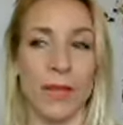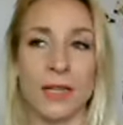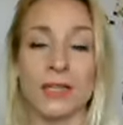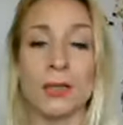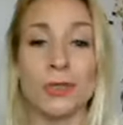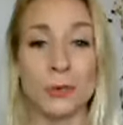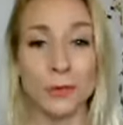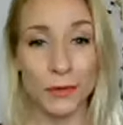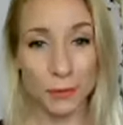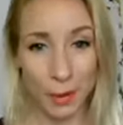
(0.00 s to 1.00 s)
And so some
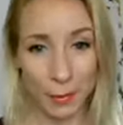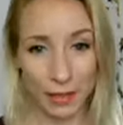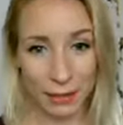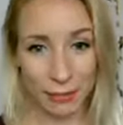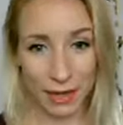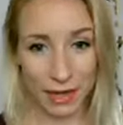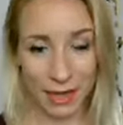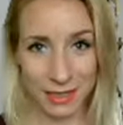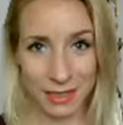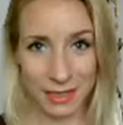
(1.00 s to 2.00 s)
of you probably
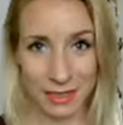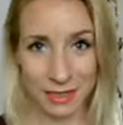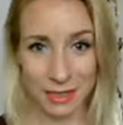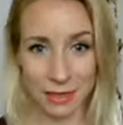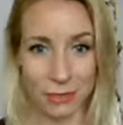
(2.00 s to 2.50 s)
realizing this uh,